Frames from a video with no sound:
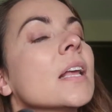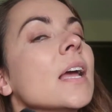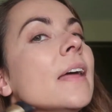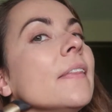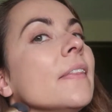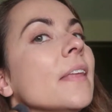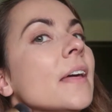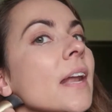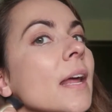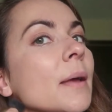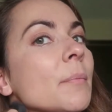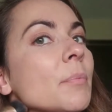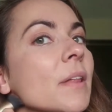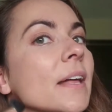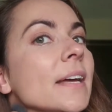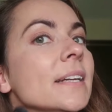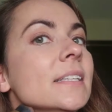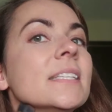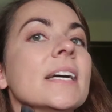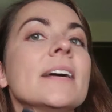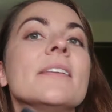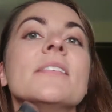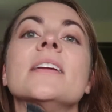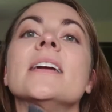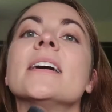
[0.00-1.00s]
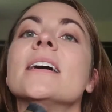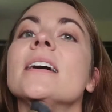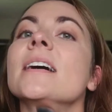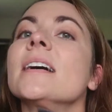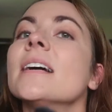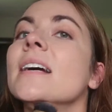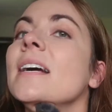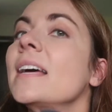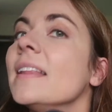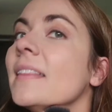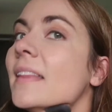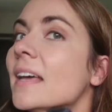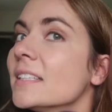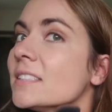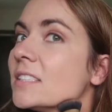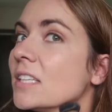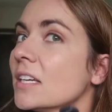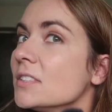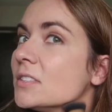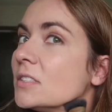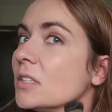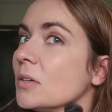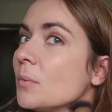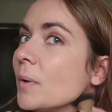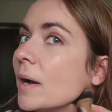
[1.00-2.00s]
And then I blend down here. And that's
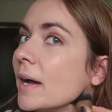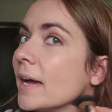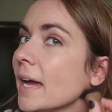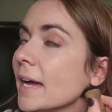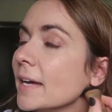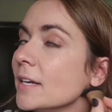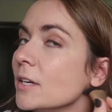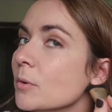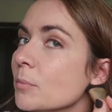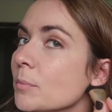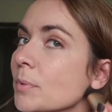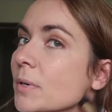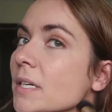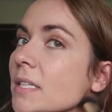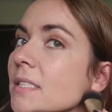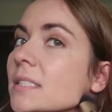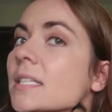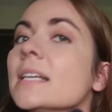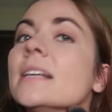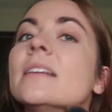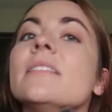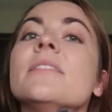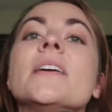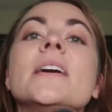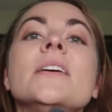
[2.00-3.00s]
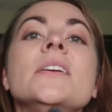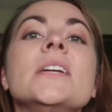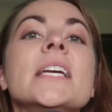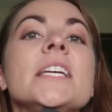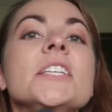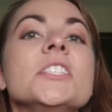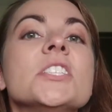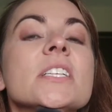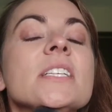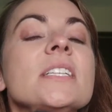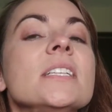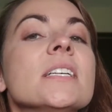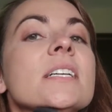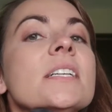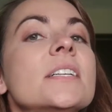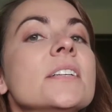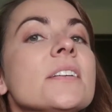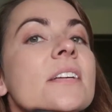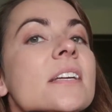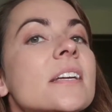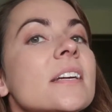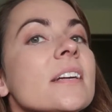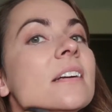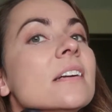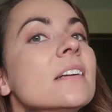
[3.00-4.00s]
also why I don't put a ton of foundation
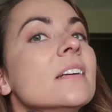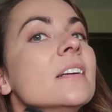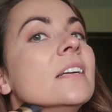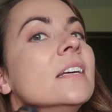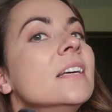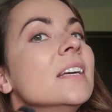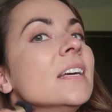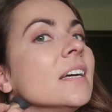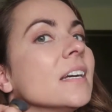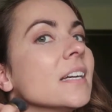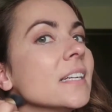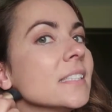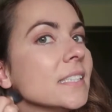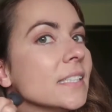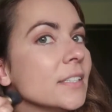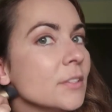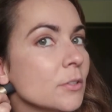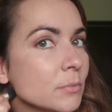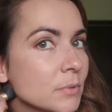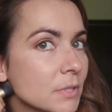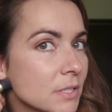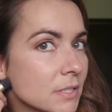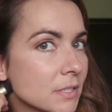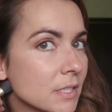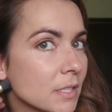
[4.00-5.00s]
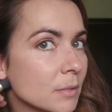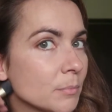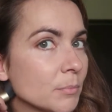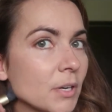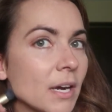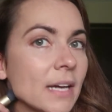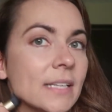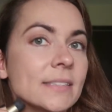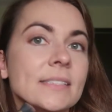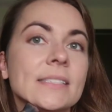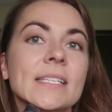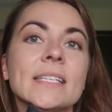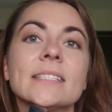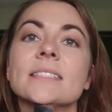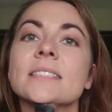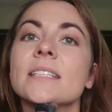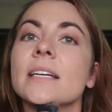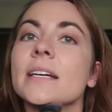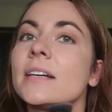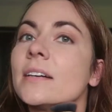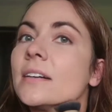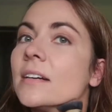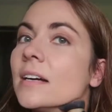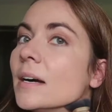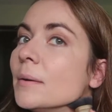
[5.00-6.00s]
under here, because I know I'm just gonna bronze that
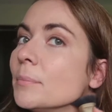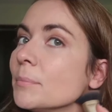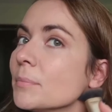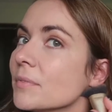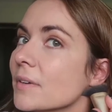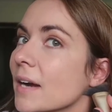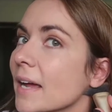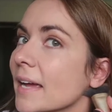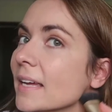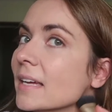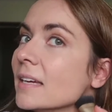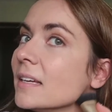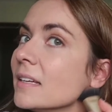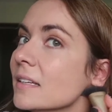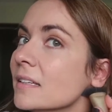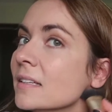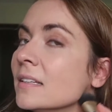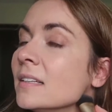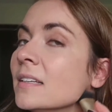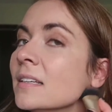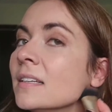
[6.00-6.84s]
sucker up, right?